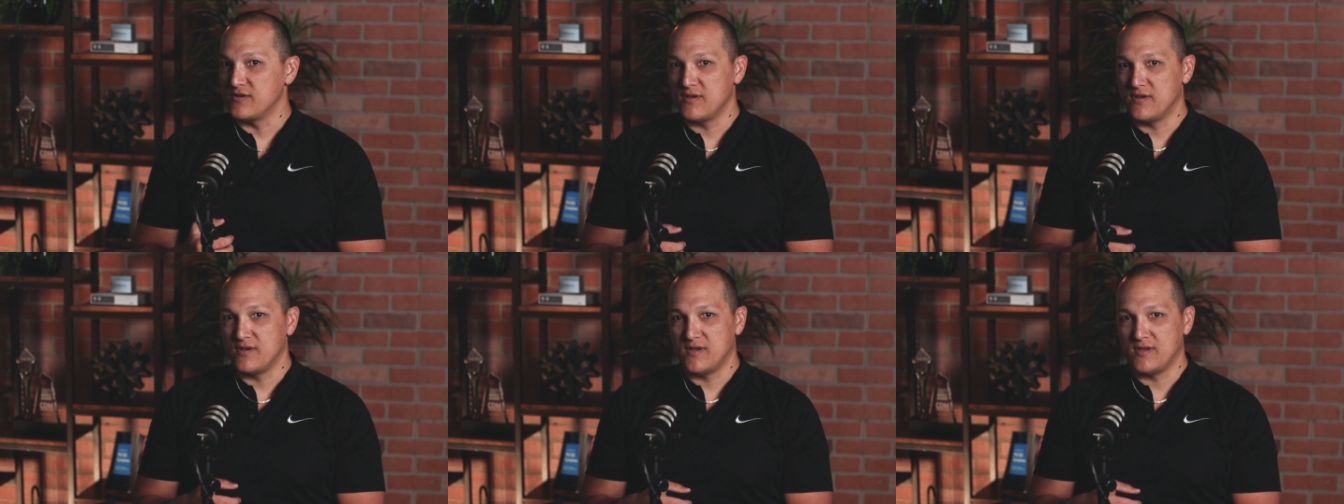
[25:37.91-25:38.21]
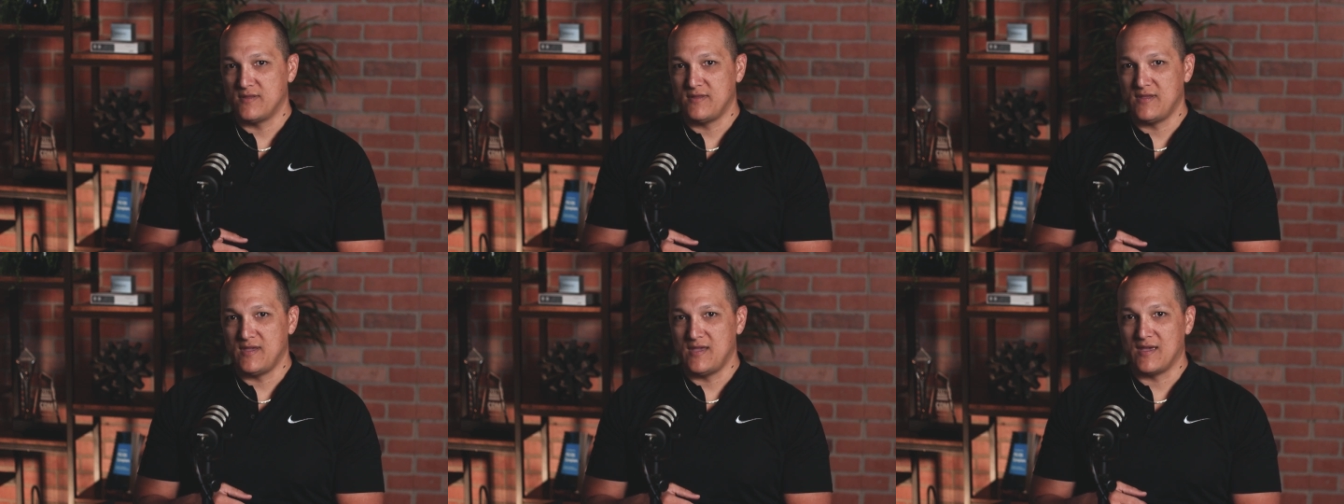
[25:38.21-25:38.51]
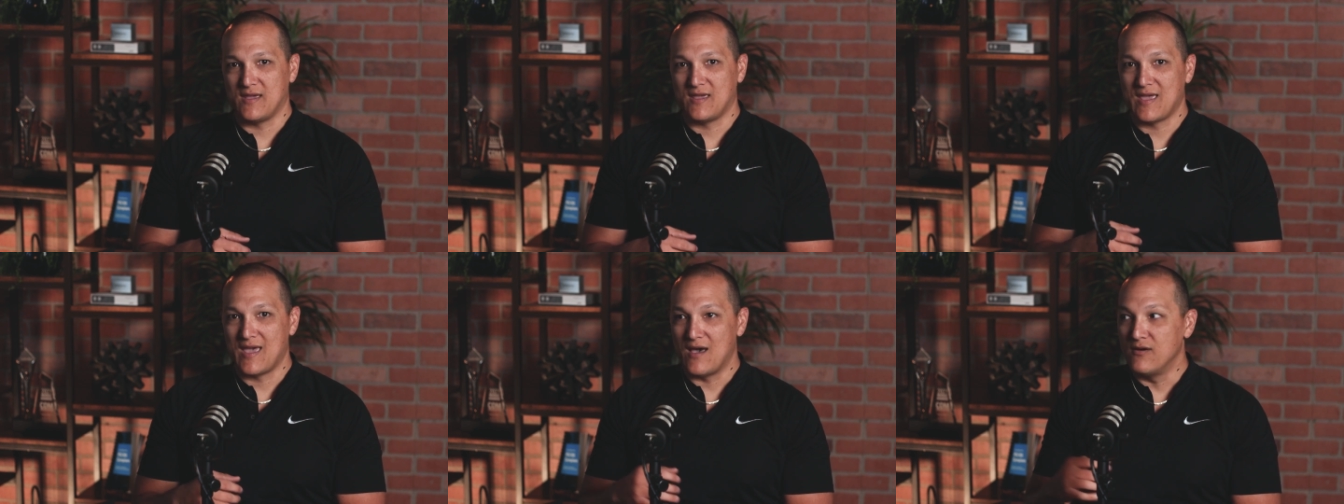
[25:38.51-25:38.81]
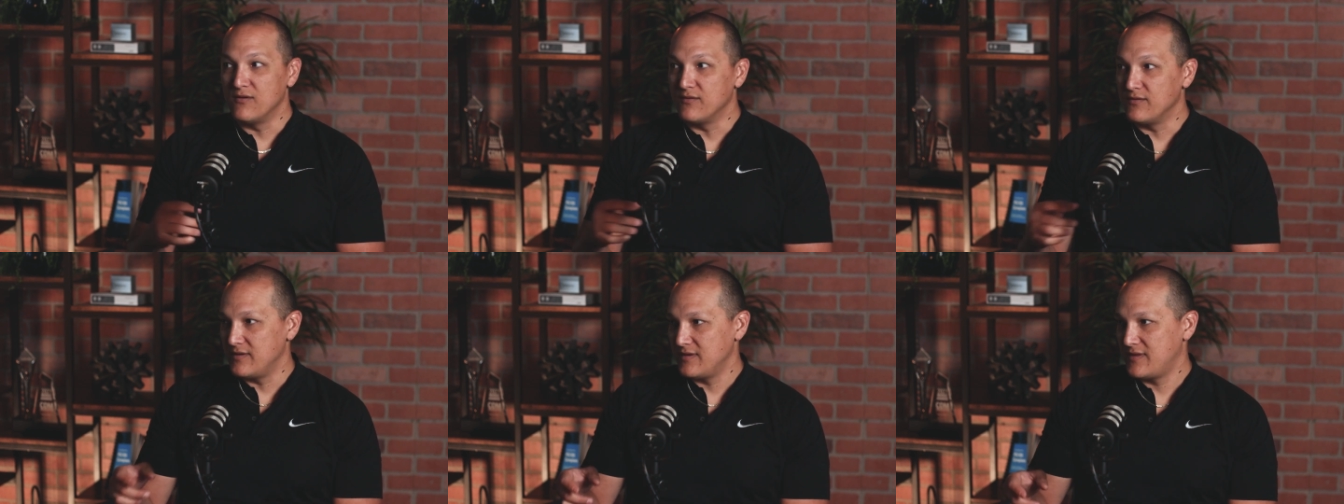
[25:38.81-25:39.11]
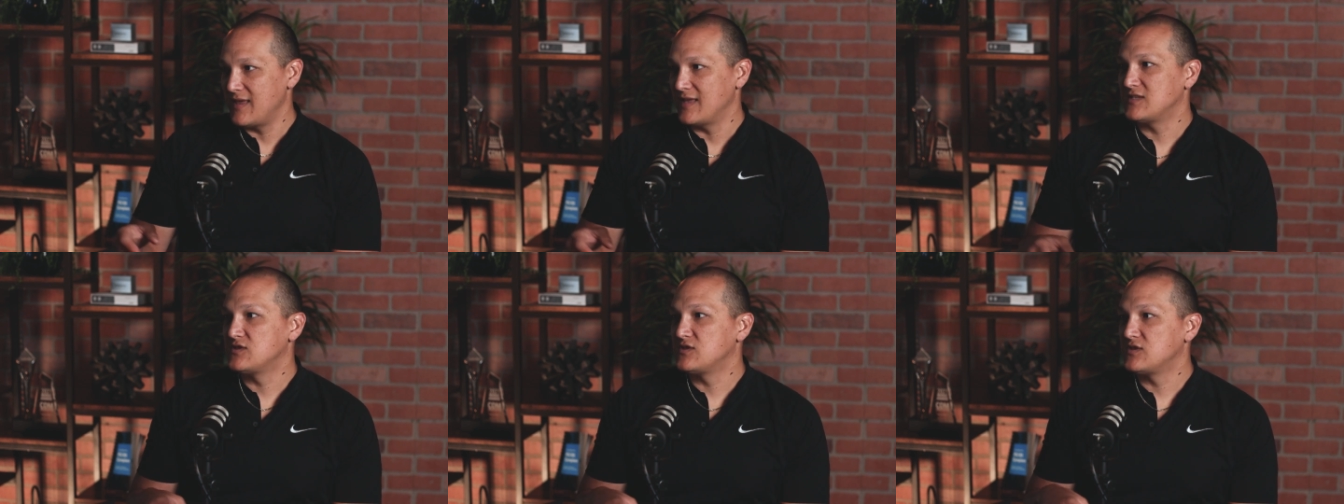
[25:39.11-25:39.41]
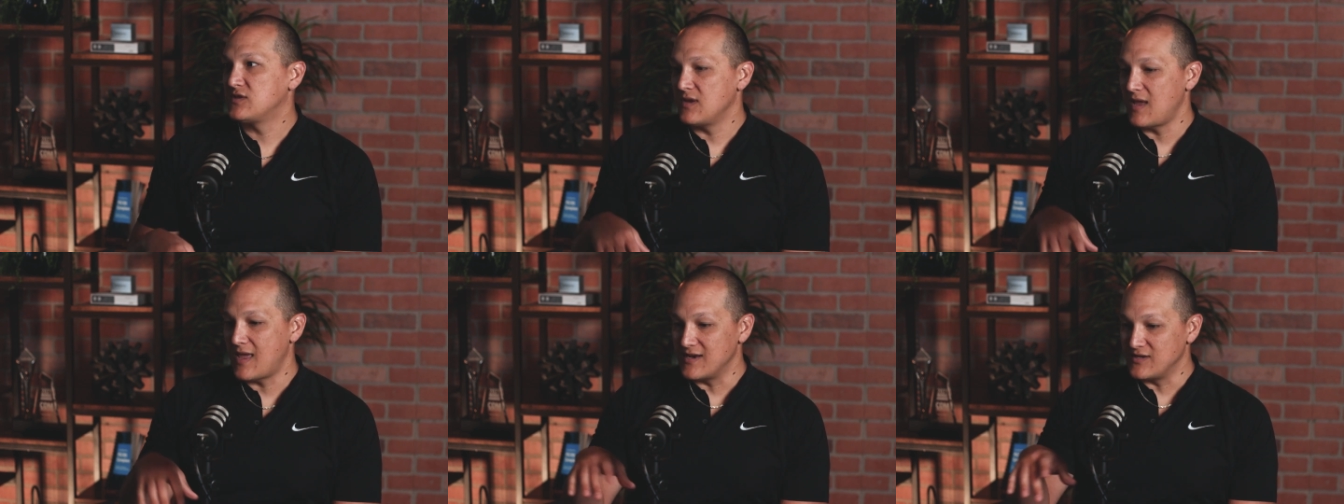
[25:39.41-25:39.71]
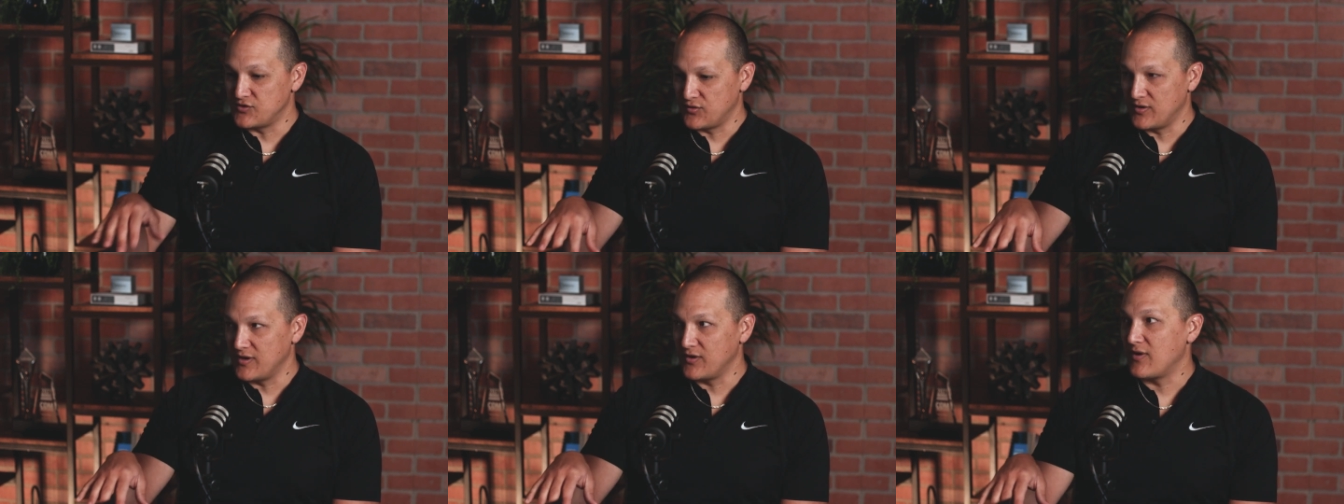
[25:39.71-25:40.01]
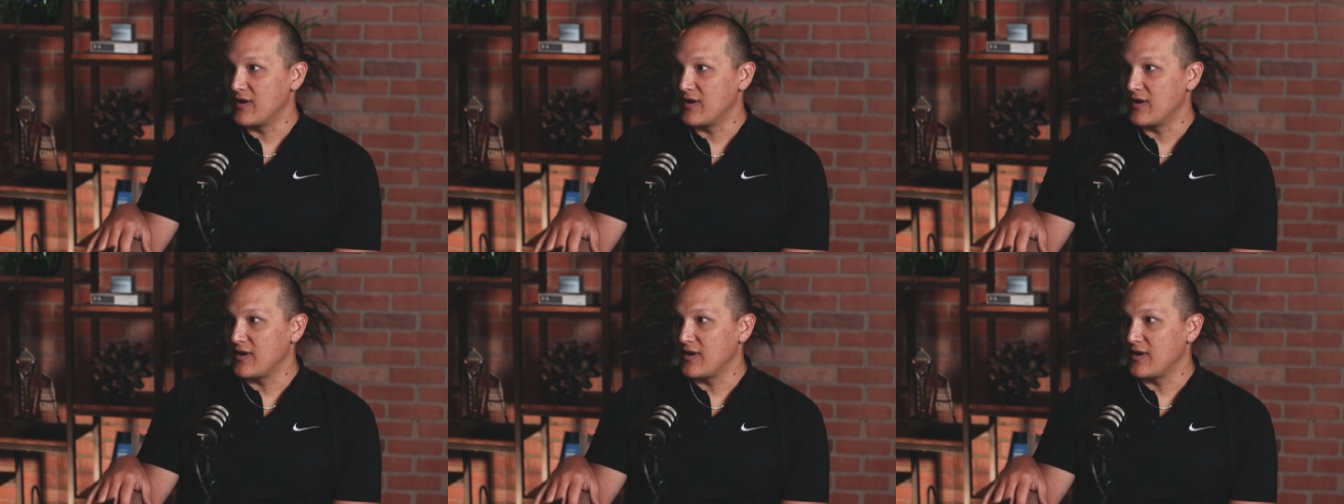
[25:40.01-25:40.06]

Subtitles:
the accountant that's entering